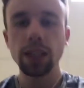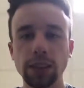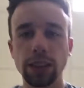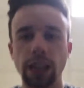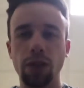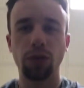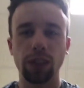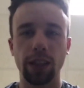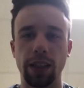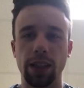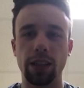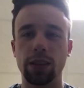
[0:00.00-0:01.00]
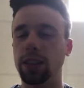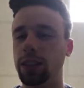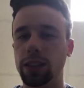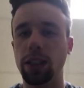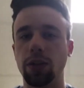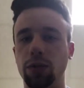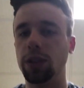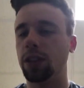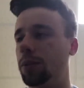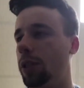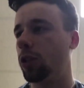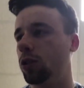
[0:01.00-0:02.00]
It's definitely
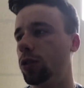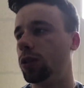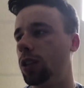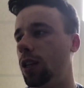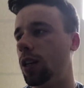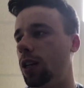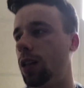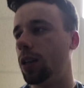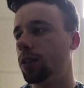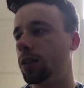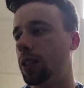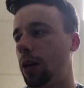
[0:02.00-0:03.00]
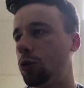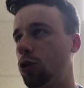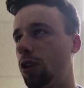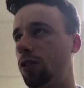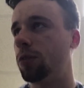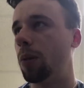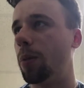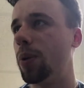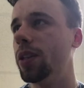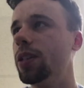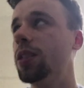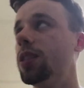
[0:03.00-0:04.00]
gonna be a good soundtrack for my
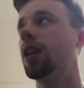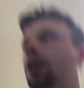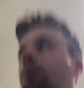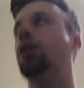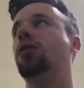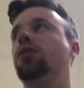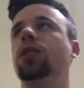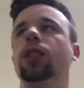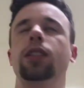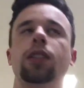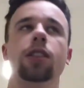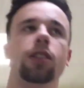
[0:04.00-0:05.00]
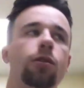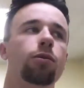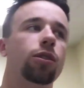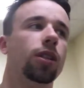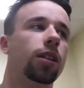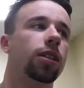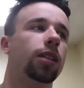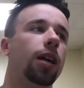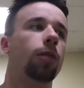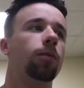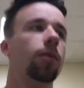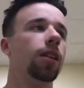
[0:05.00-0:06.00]
piece. I'm definitely gonna use this
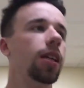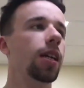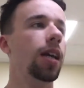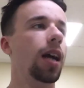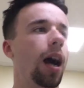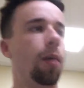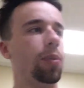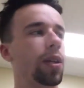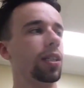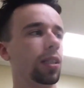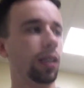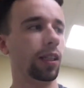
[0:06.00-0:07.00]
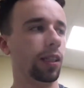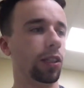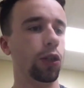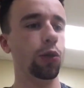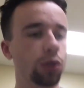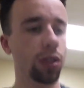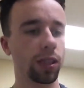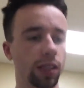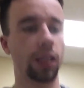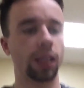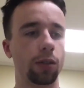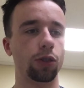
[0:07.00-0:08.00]
now. I'm basically using
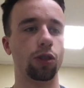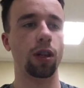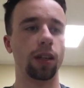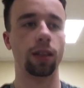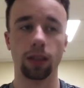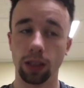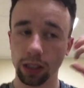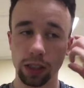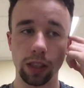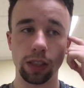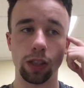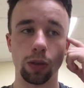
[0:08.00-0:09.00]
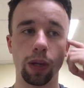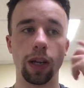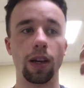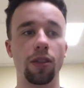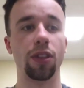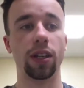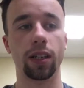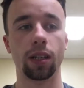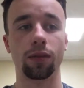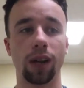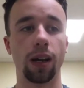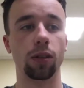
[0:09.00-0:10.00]
this soundtrack, listening to it, and thinking
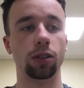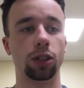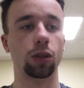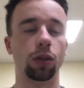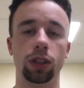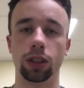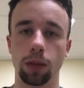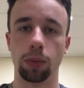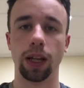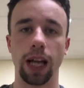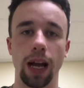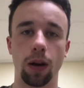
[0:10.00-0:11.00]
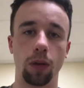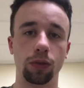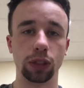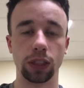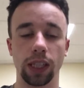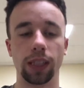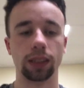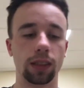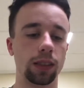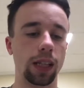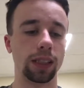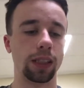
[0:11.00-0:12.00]
of how the story is going to play out. Obviously,
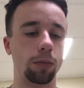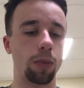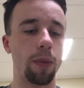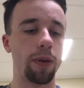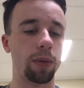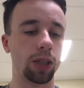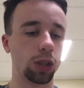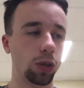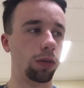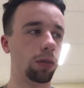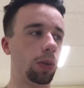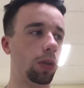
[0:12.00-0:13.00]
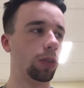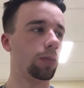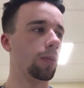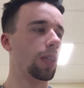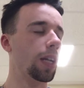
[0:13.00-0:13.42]
that's helping me make my storyboard.